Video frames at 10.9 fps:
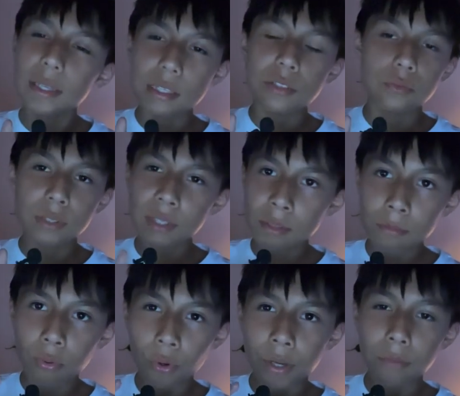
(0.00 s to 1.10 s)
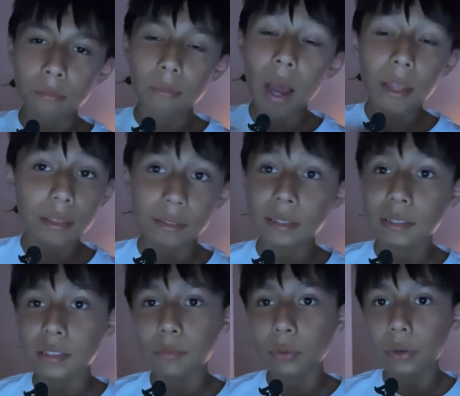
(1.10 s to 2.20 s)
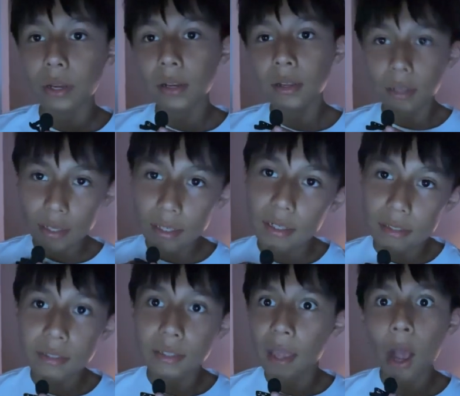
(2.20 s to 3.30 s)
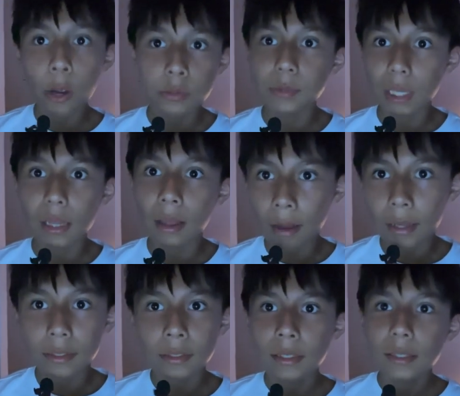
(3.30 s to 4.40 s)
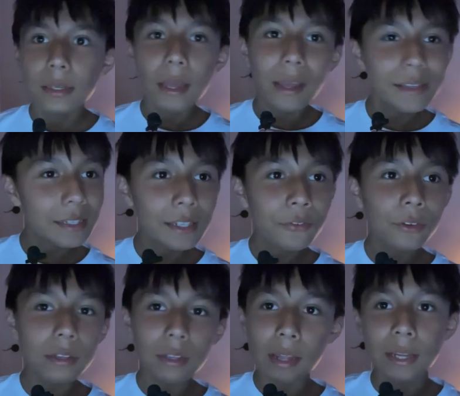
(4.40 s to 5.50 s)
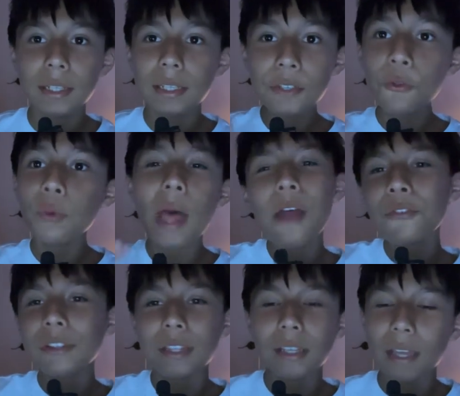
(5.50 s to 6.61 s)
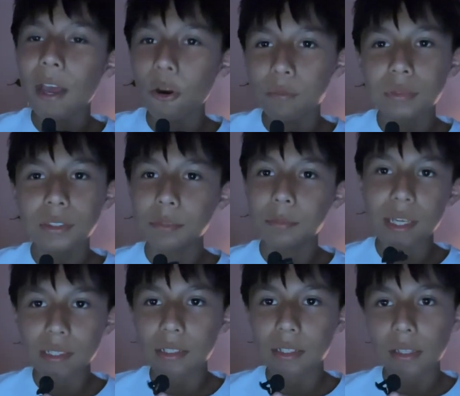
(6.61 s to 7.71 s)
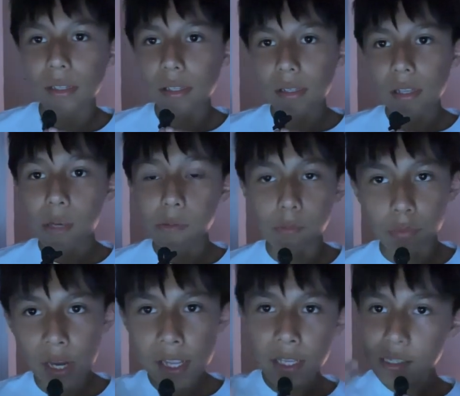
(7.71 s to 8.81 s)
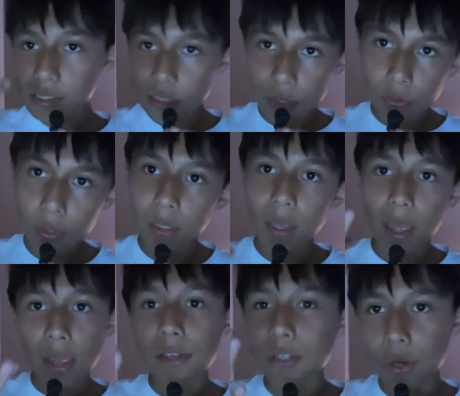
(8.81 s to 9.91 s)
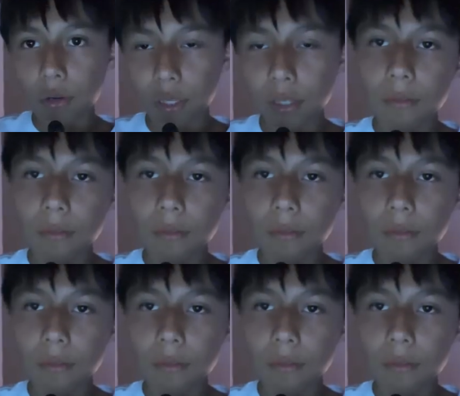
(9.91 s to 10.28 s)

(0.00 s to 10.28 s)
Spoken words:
is really important. I think that's important because it helps me a lot. It even, everything it helps, basically. It helps with braking, steering, and turning.